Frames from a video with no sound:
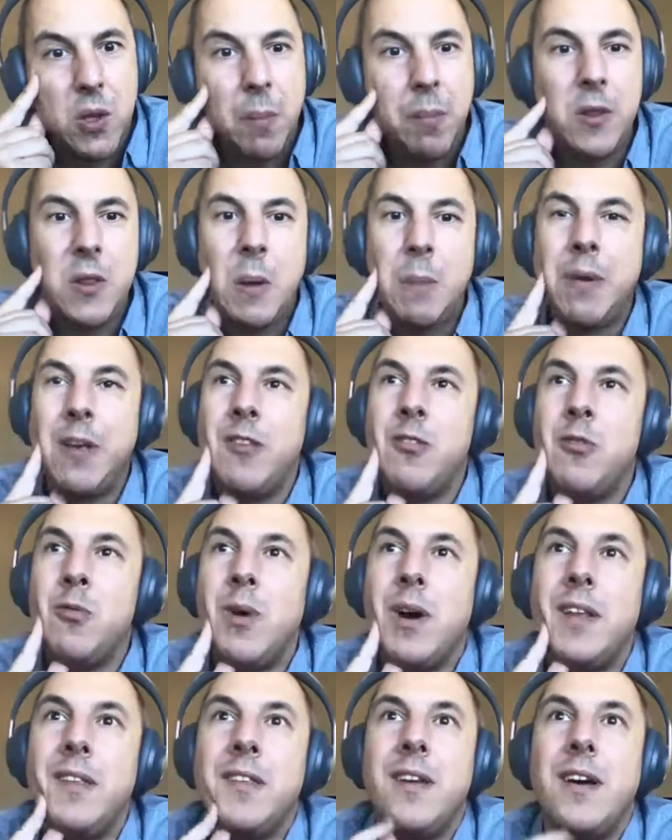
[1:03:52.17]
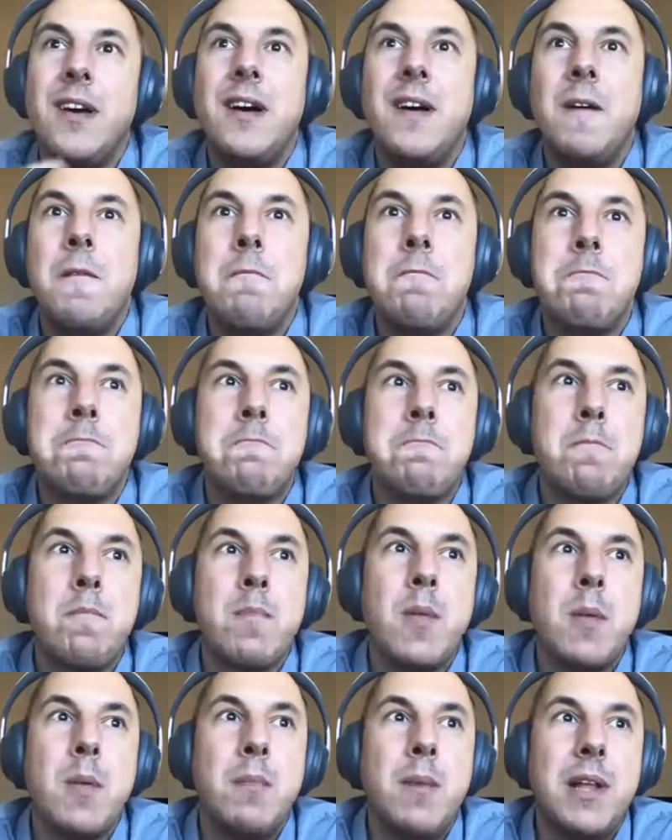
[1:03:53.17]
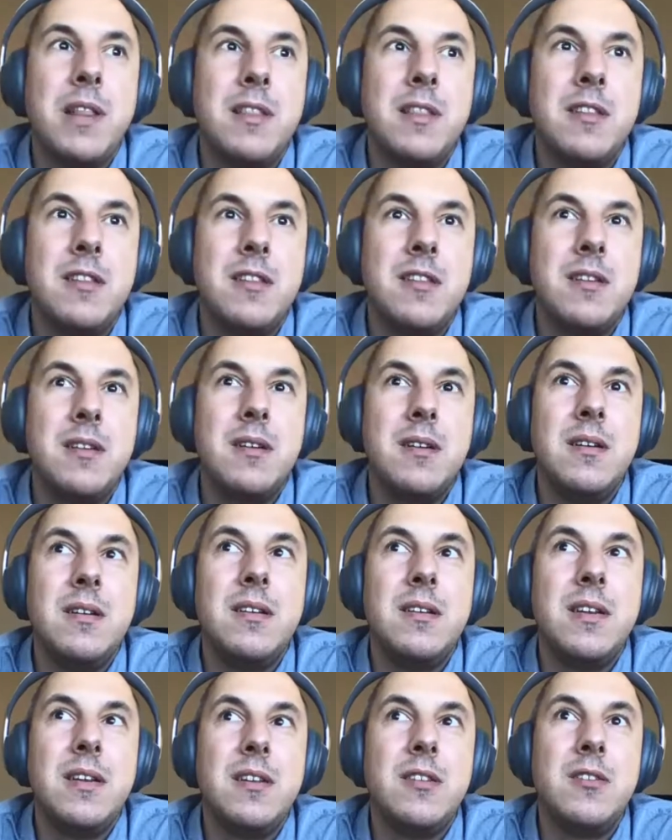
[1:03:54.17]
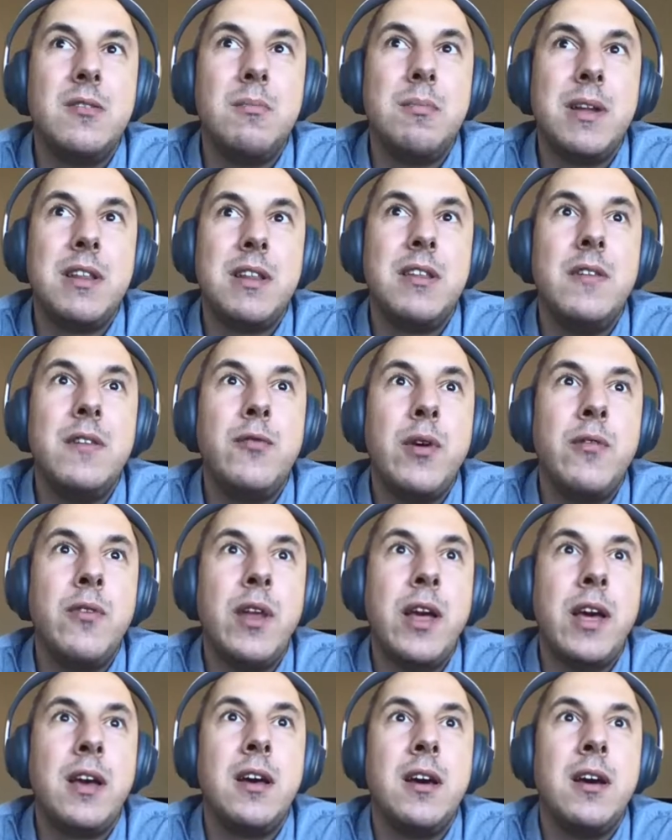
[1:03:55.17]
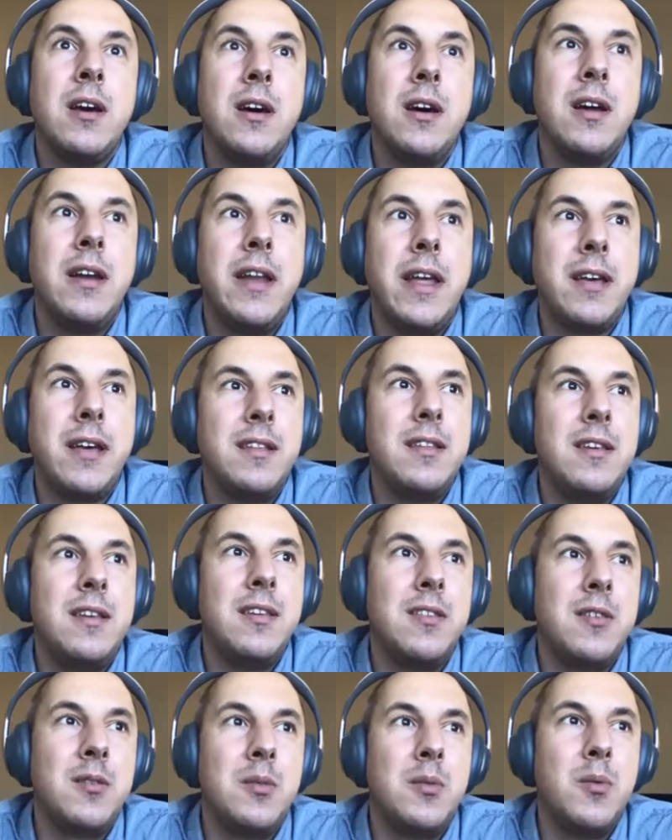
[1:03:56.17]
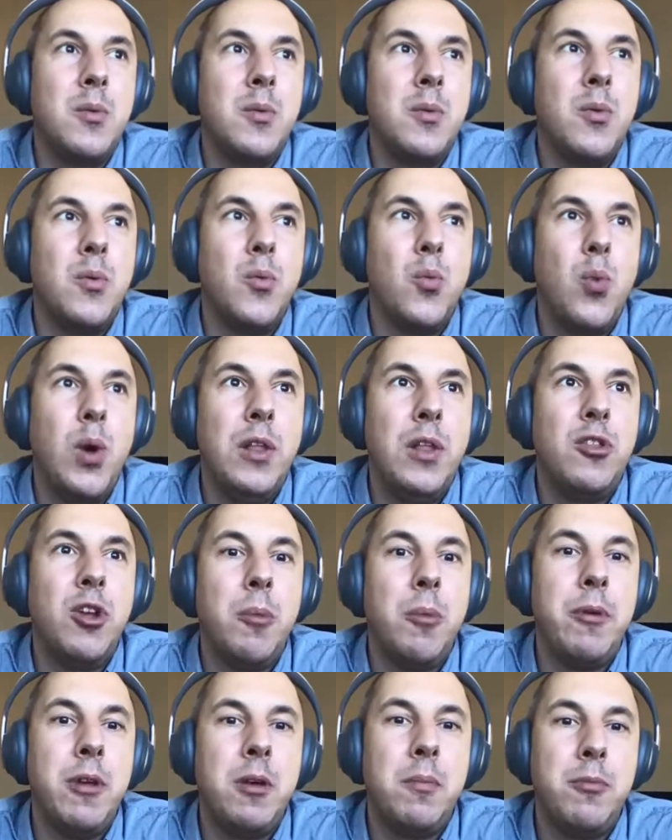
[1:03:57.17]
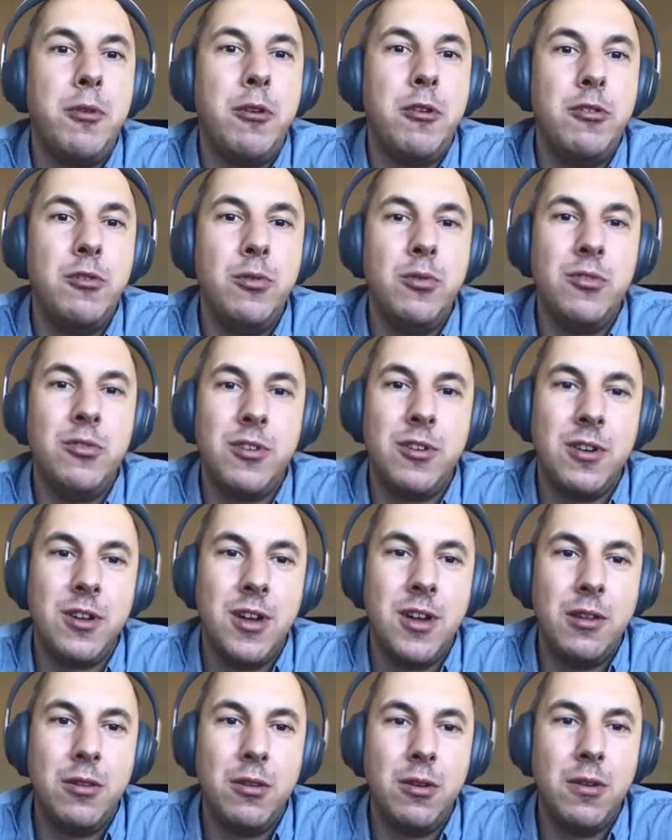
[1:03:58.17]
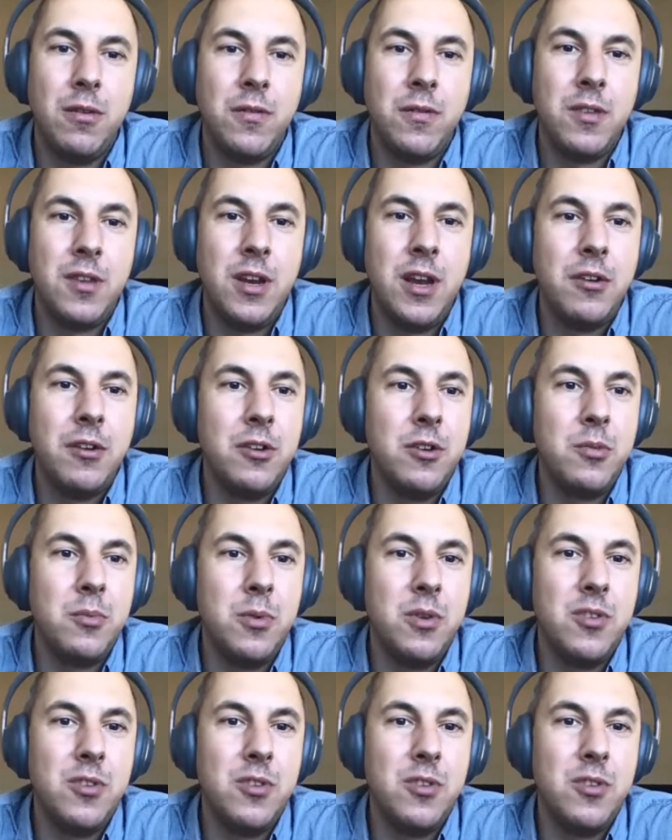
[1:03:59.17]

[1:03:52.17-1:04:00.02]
topic is one, but if you have like this one topic per user kind of scenario,